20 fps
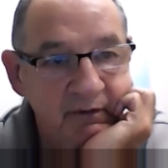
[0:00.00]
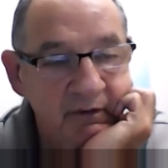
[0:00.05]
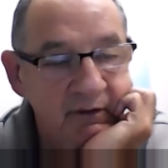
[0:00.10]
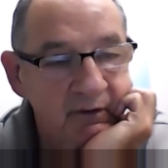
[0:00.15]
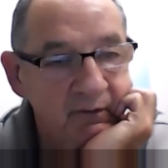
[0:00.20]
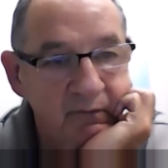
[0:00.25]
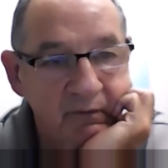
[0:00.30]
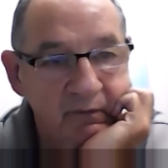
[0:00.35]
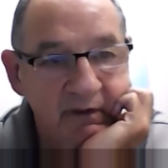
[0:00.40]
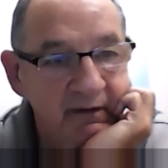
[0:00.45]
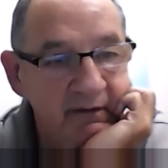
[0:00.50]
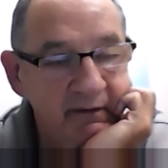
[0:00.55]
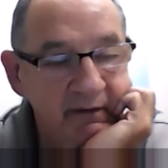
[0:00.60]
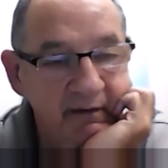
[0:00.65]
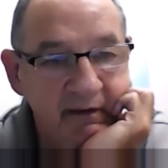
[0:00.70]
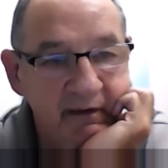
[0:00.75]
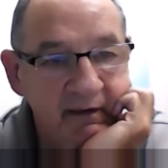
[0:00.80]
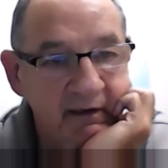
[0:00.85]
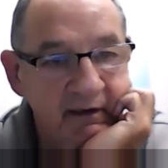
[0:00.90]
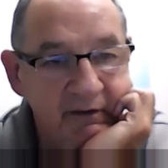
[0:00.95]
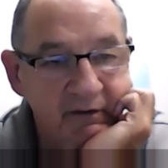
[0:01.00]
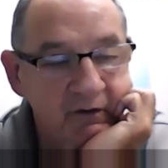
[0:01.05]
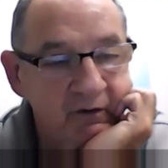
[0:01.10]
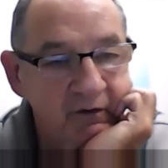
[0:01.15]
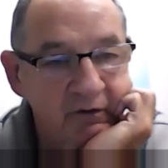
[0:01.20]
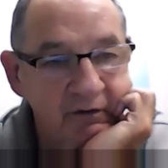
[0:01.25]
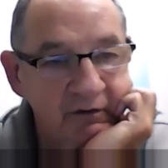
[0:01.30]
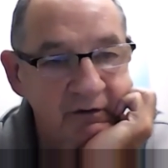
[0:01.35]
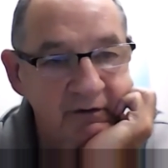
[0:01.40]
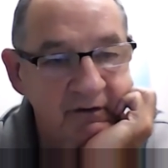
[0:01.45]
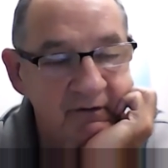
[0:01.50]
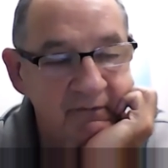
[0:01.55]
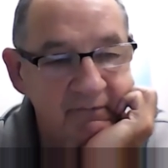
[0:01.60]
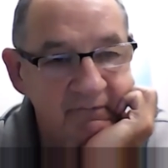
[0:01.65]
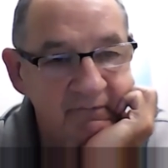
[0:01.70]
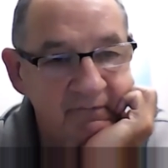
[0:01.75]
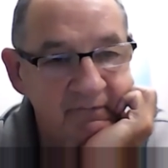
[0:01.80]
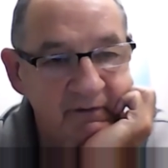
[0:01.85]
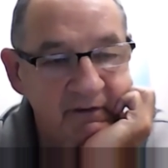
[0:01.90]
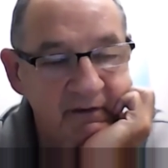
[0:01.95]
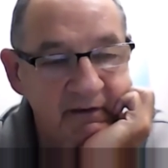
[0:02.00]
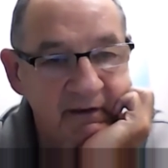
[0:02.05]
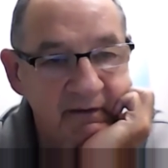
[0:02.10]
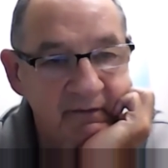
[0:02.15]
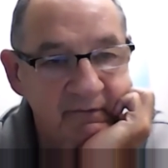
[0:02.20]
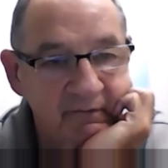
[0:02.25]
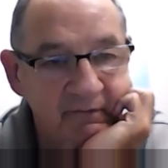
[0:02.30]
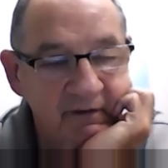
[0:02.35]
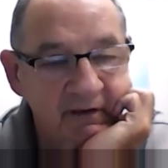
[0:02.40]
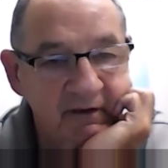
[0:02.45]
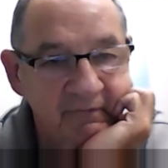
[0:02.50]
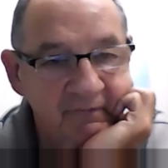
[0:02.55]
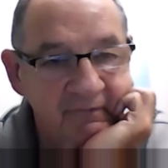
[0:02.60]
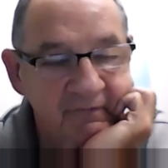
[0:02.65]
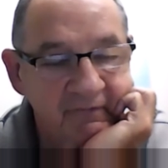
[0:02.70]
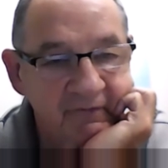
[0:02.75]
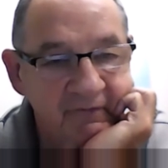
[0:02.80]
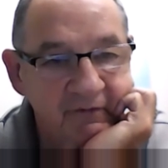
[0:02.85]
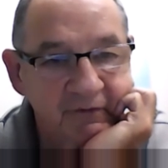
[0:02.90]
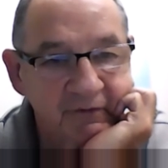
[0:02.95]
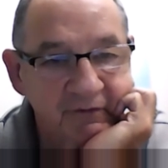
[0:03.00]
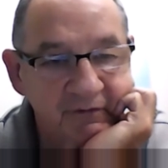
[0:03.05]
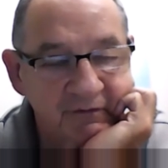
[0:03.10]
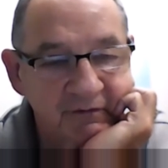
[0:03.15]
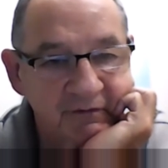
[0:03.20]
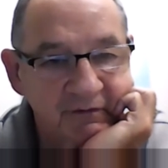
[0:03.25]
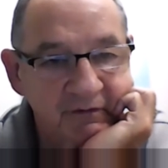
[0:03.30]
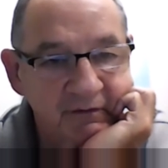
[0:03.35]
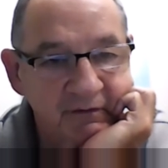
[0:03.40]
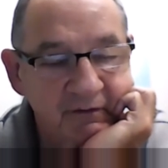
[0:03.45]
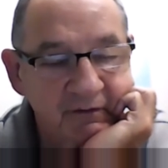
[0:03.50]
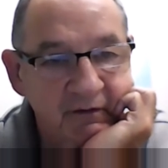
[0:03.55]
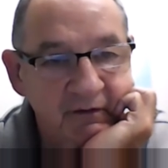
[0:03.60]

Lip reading: in a way that I couldn't have at first.